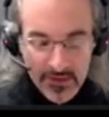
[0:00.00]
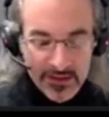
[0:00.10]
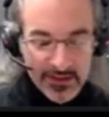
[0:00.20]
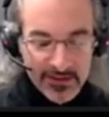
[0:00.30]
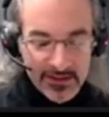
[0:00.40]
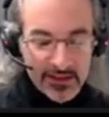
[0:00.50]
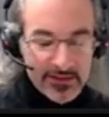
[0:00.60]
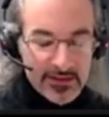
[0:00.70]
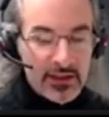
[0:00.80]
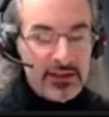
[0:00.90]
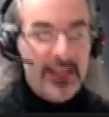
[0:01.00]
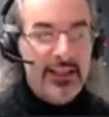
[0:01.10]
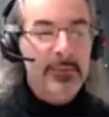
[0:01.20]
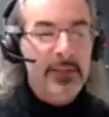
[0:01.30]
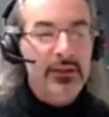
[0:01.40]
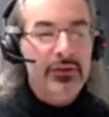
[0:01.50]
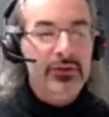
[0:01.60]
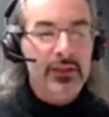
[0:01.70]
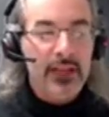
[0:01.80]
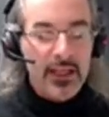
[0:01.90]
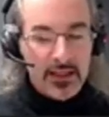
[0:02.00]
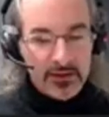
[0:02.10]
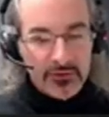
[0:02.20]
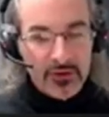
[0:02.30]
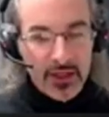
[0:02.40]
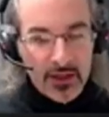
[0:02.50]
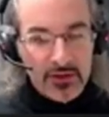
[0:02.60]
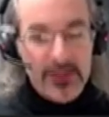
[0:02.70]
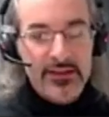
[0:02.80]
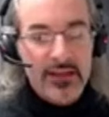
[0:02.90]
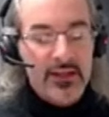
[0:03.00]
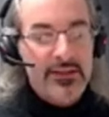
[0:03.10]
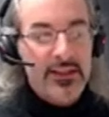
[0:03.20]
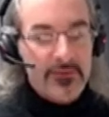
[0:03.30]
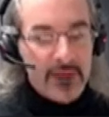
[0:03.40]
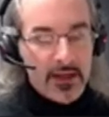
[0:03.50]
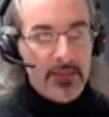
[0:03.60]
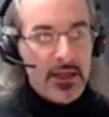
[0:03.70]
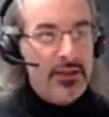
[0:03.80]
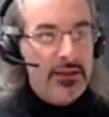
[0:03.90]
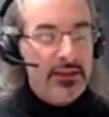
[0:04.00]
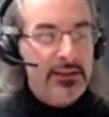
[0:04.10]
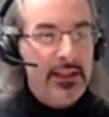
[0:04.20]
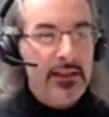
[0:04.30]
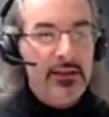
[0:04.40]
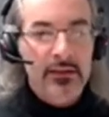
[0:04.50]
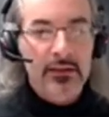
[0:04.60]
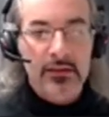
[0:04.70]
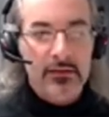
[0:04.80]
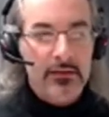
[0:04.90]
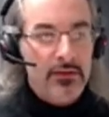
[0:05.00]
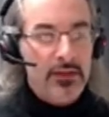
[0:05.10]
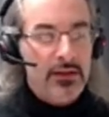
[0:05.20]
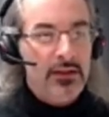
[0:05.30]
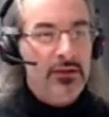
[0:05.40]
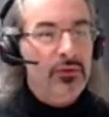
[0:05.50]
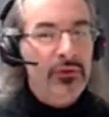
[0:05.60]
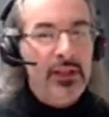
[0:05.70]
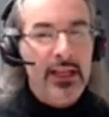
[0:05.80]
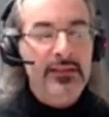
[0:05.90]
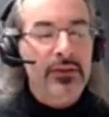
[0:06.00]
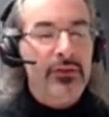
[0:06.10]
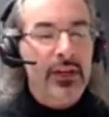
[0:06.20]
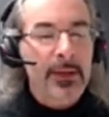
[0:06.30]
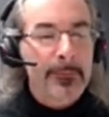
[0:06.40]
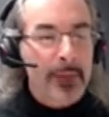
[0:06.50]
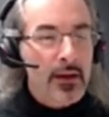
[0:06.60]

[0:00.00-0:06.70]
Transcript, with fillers: that this is an asymptotic expansion. And I'm going to discuss it very much in detail uh, in, in two slides or three.